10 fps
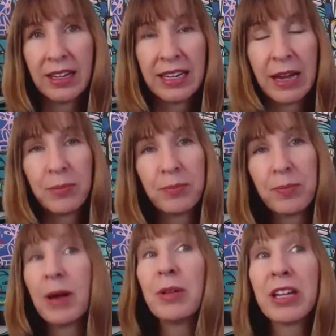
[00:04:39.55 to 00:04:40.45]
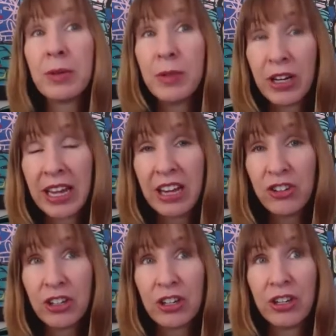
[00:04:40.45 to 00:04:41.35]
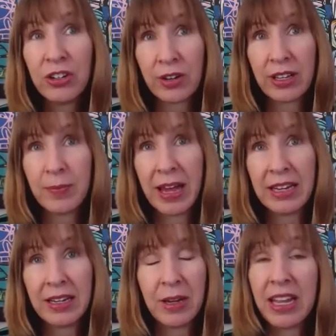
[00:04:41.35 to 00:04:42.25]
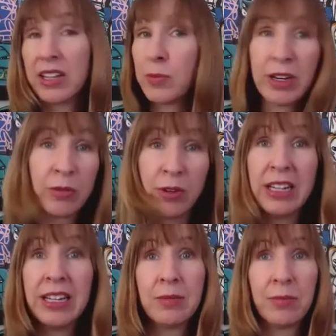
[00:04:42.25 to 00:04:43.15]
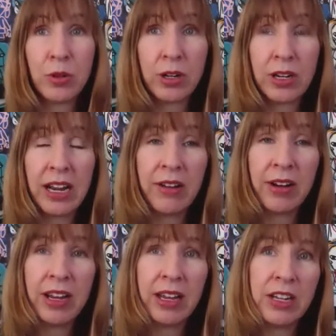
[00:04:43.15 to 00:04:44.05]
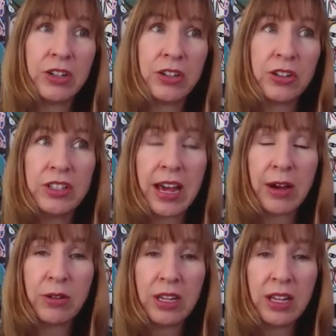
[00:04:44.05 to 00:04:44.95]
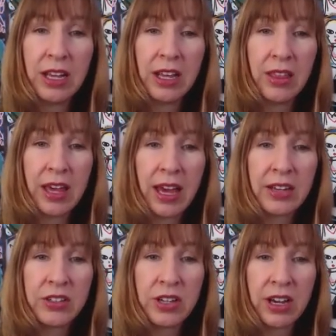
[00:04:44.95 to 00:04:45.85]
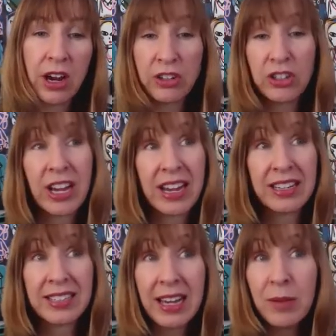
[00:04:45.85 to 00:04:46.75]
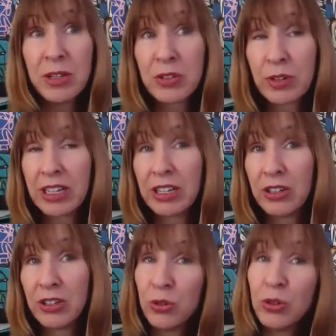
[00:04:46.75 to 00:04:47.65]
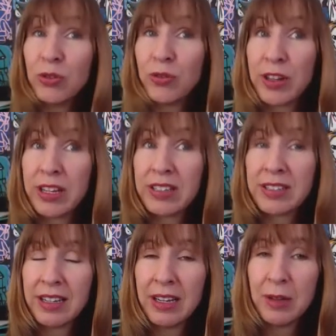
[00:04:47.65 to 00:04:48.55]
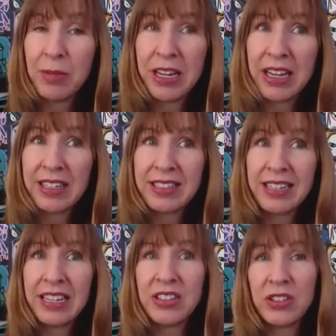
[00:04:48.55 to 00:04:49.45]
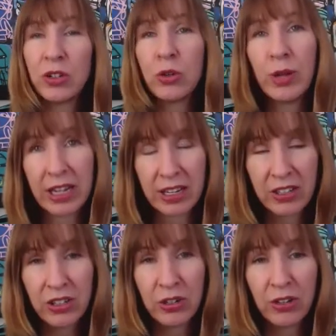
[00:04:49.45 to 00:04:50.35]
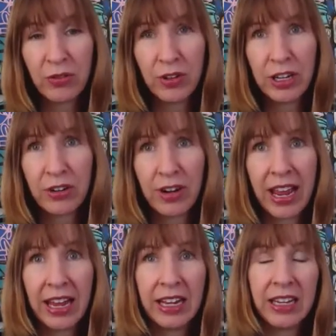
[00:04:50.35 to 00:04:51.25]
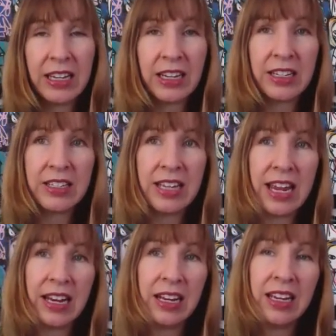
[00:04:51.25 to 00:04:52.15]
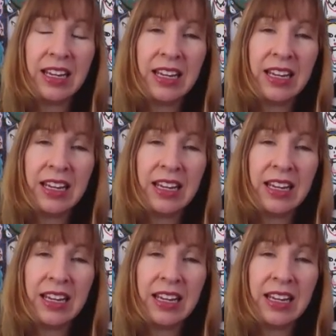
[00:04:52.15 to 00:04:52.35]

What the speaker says: Now, public communication during the pandemic has been a really important area, and it turns out that ArcGIS Hub is a really good tool for this because it's quick to configure and it can contain